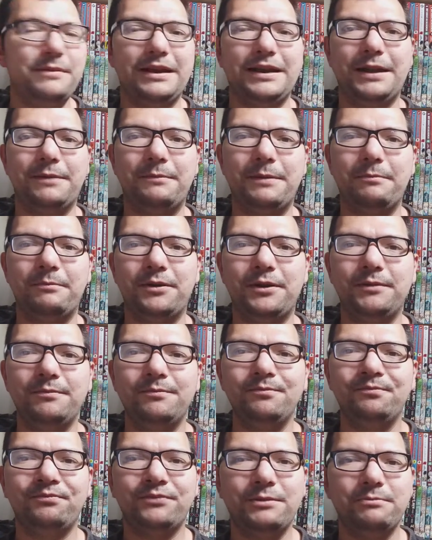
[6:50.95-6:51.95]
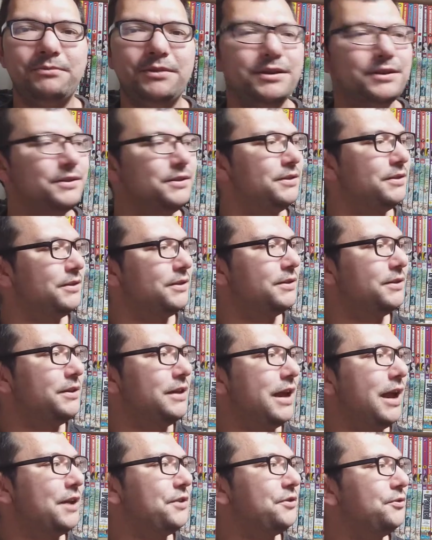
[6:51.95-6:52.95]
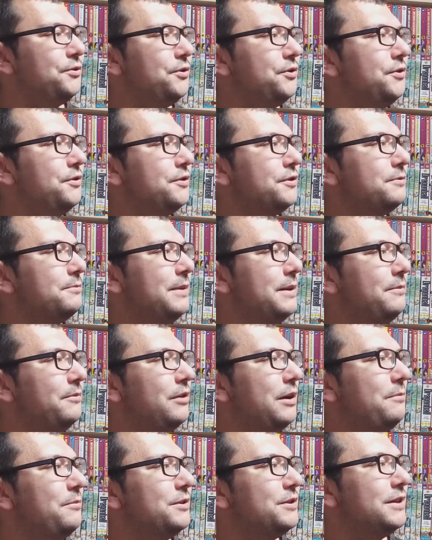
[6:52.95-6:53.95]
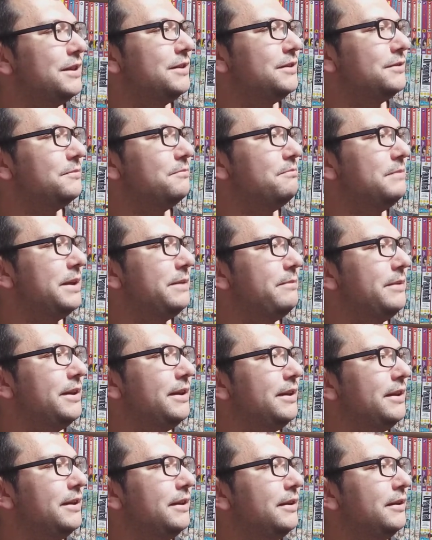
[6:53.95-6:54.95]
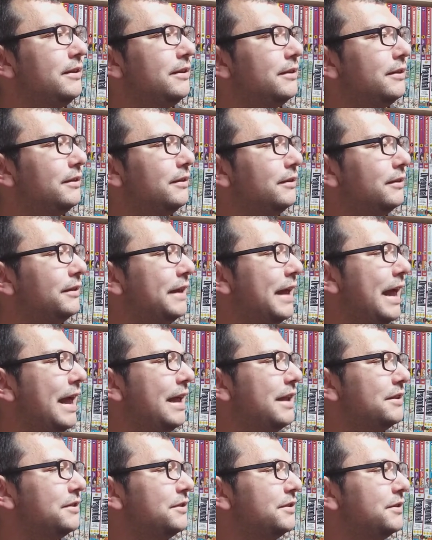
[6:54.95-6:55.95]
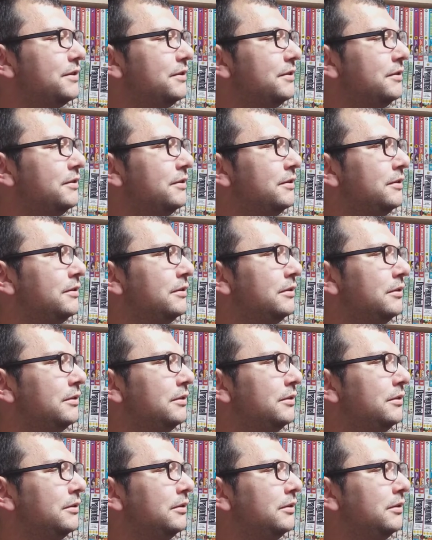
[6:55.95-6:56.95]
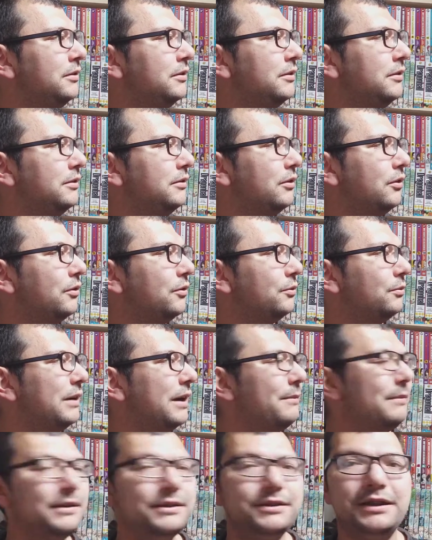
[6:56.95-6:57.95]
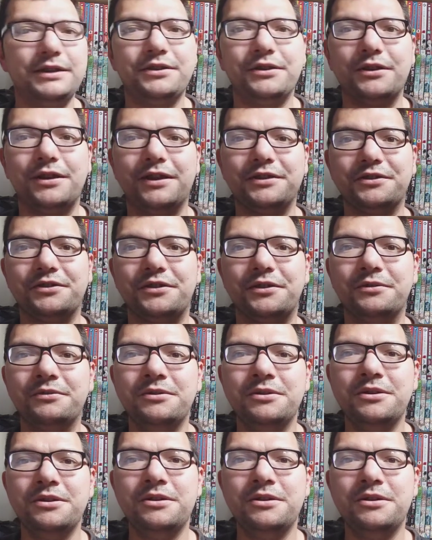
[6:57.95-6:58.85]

I can't remember, but yeah, I don't know who this may represent. Maybe cat or rabbit. I don't. I don't know.